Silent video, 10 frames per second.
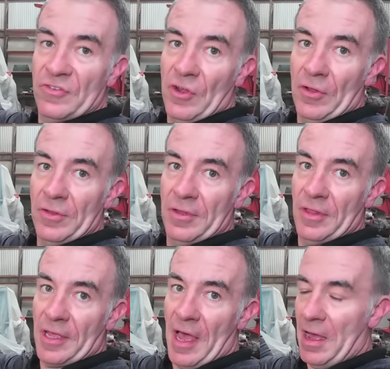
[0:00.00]
done the
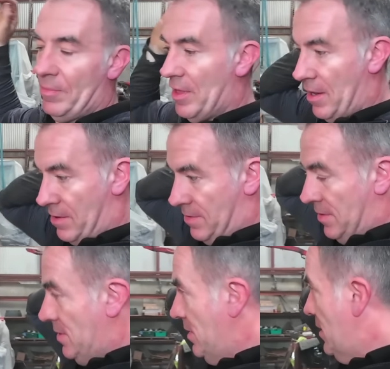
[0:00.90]
cab there,
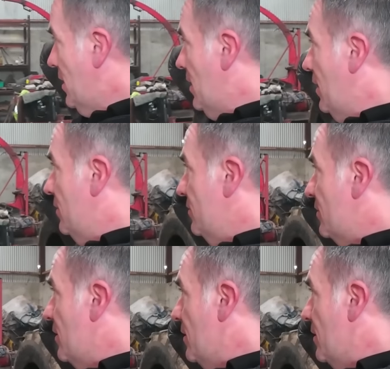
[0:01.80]
and